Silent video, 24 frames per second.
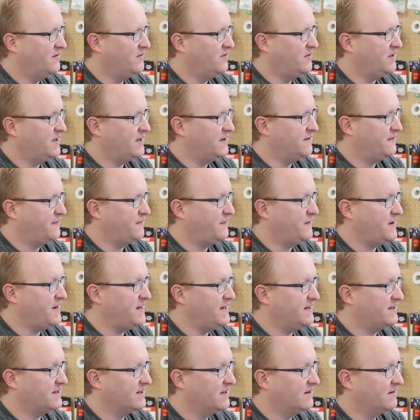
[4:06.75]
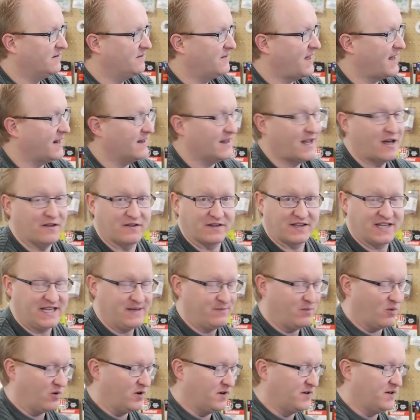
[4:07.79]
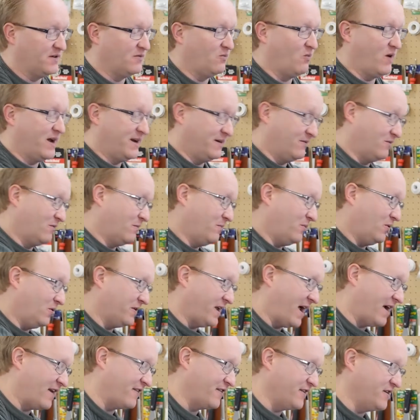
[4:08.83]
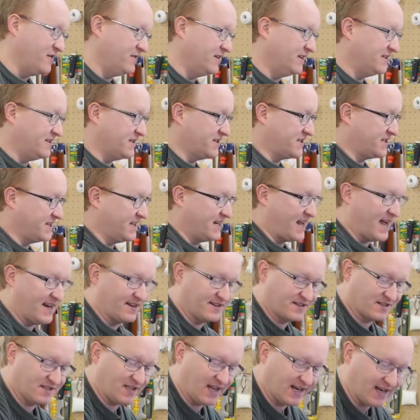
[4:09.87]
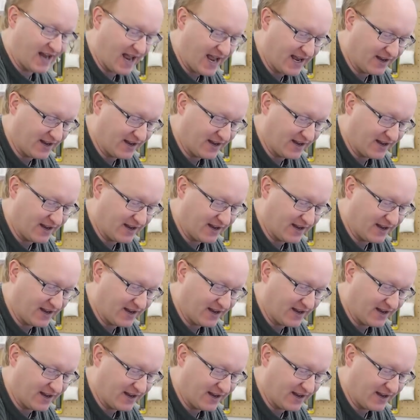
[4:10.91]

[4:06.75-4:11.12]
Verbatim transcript: the feet that allow the keyboard when pulled out of the unit to sit at a slight